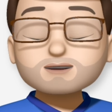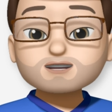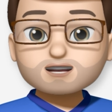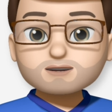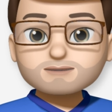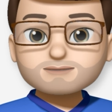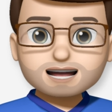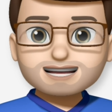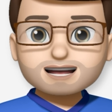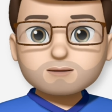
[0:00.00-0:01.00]
board too.
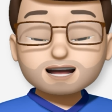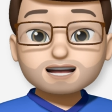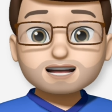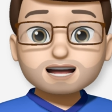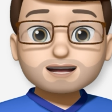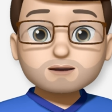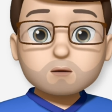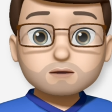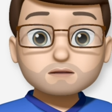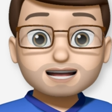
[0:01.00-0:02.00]
So we can search with
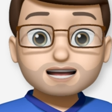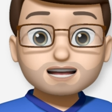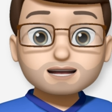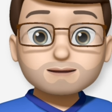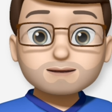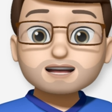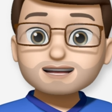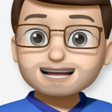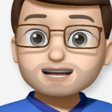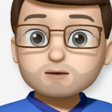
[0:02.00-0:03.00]
1 press,
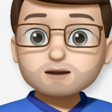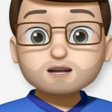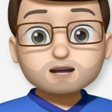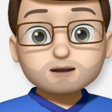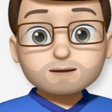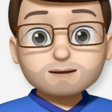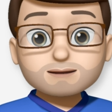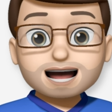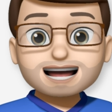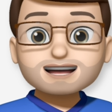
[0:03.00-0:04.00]
screenshot with 2,
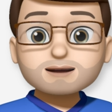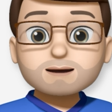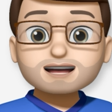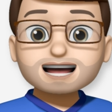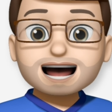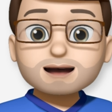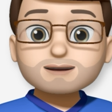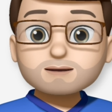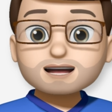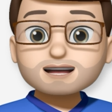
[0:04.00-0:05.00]
and jump into the app
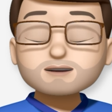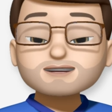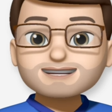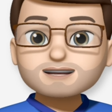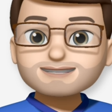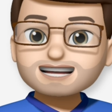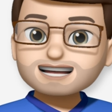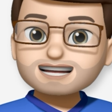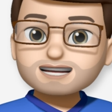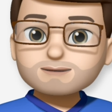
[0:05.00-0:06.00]
switcher with 3
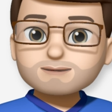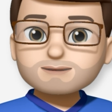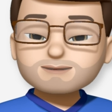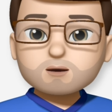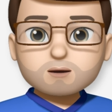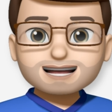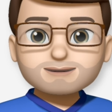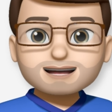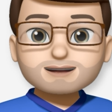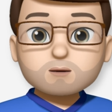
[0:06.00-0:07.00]
presses.
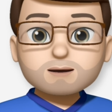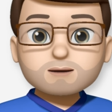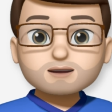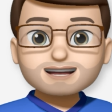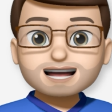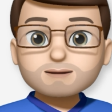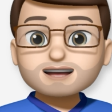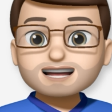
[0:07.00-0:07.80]
Well, there's one more trick up this